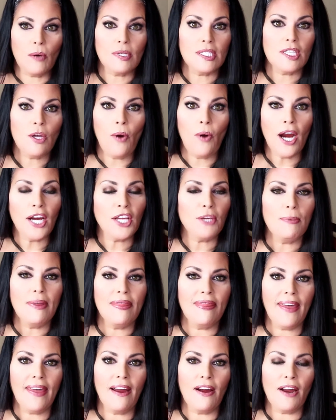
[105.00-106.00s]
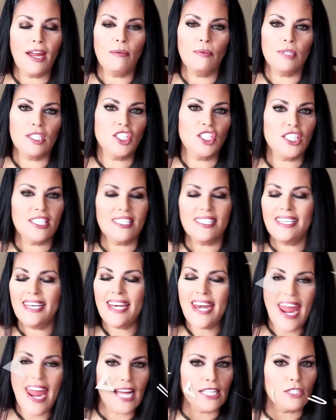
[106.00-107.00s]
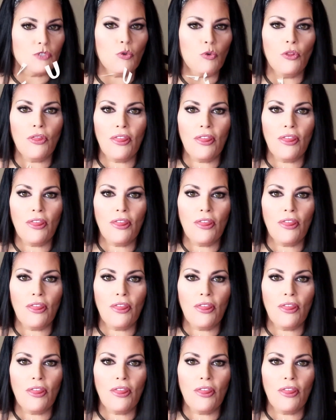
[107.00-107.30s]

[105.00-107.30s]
was no argument there. It was just a natural